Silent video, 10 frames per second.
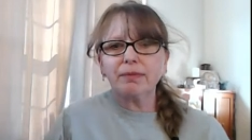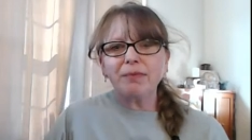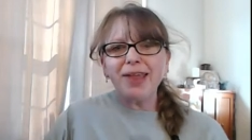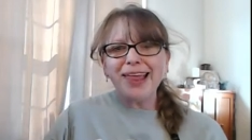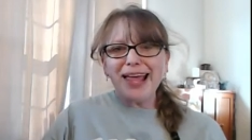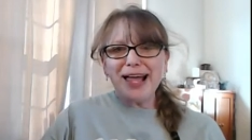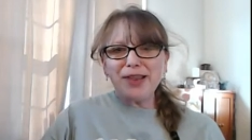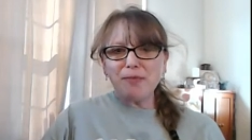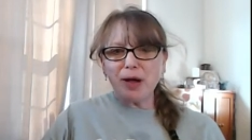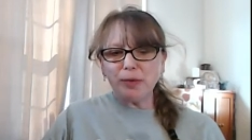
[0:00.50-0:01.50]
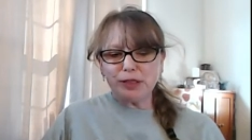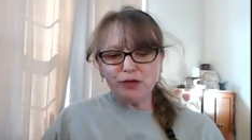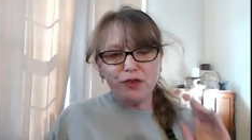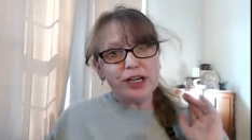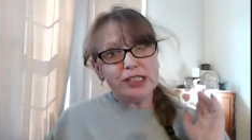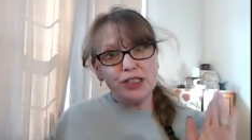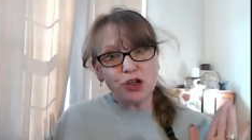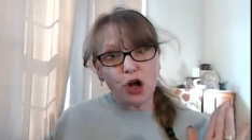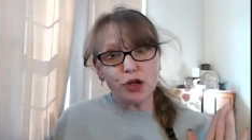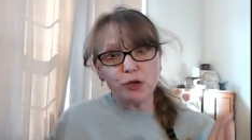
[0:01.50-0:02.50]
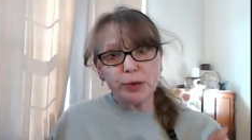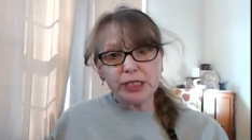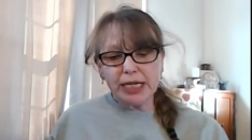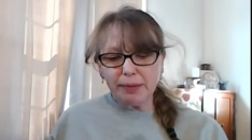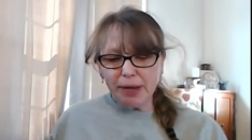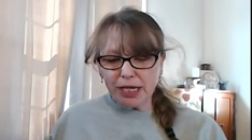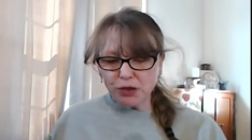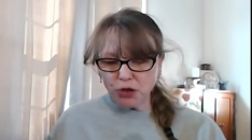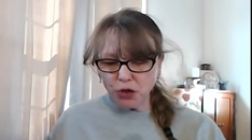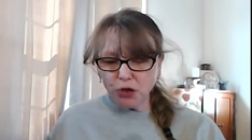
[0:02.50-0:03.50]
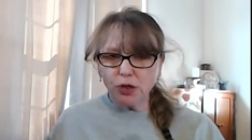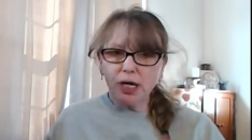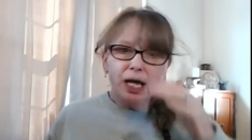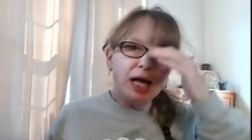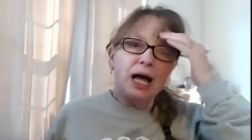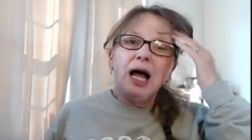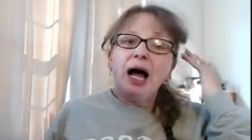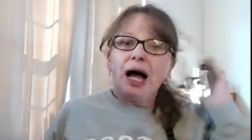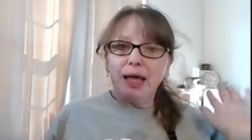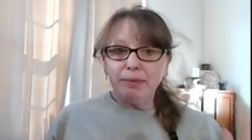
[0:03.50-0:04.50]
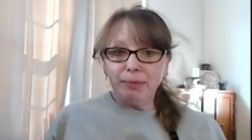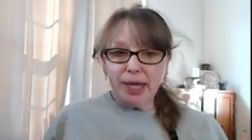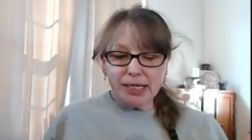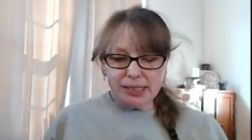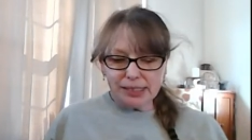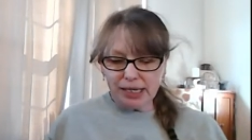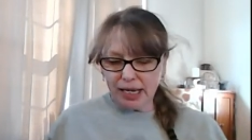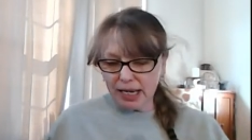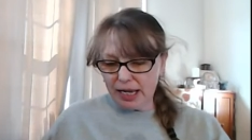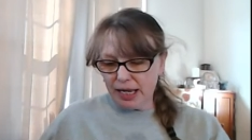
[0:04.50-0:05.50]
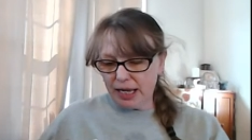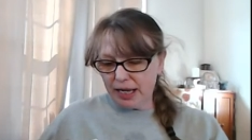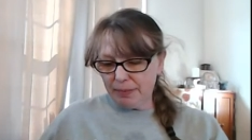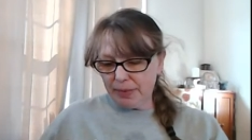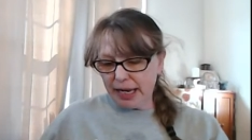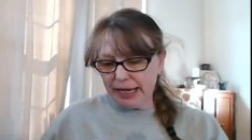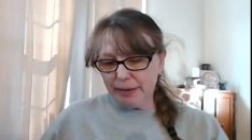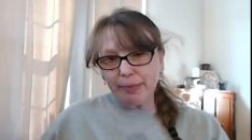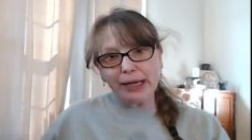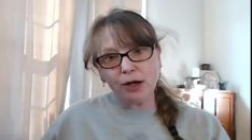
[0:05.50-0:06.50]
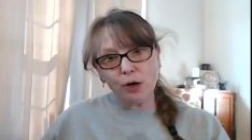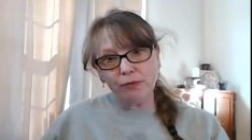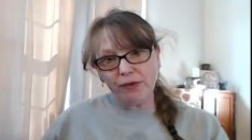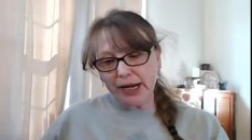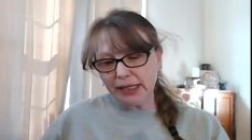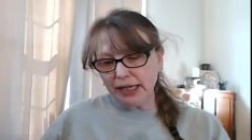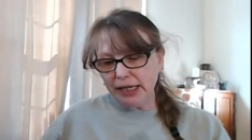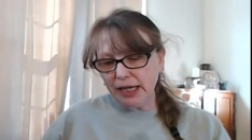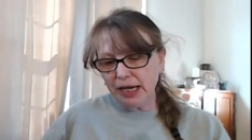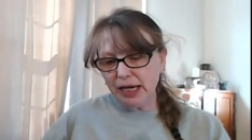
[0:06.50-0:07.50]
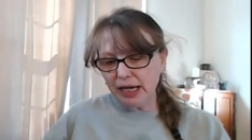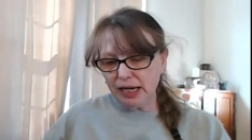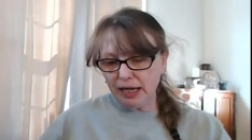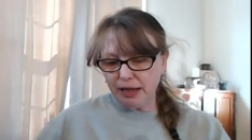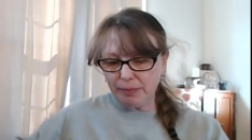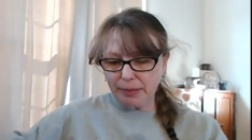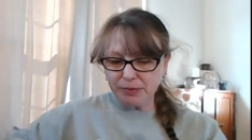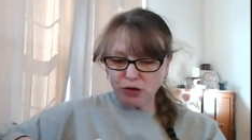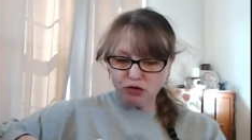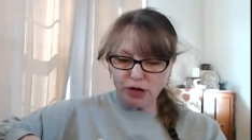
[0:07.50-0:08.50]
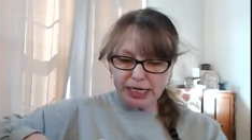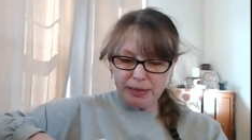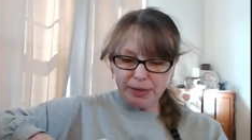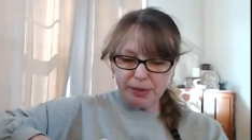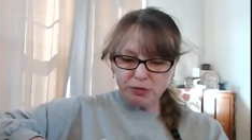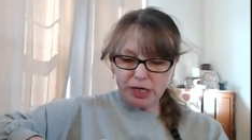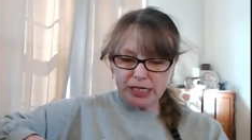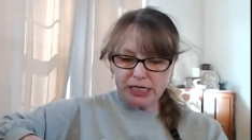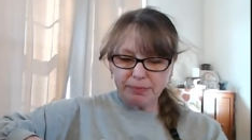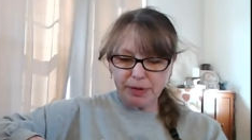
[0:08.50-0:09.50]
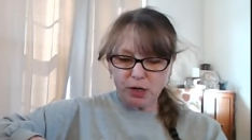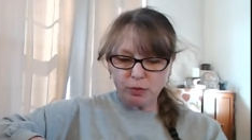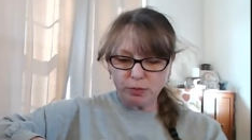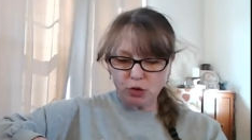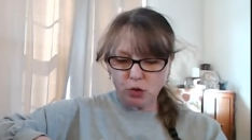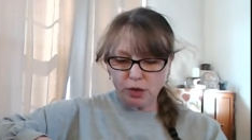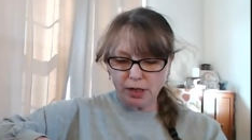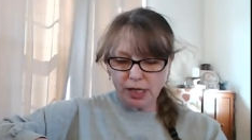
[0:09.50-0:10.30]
Hello, my witchy friends. It's Audrey with Stay Magickal. I'm a mess. Um, I am back home finally. Um, I'm still training, but I'm training in my home store.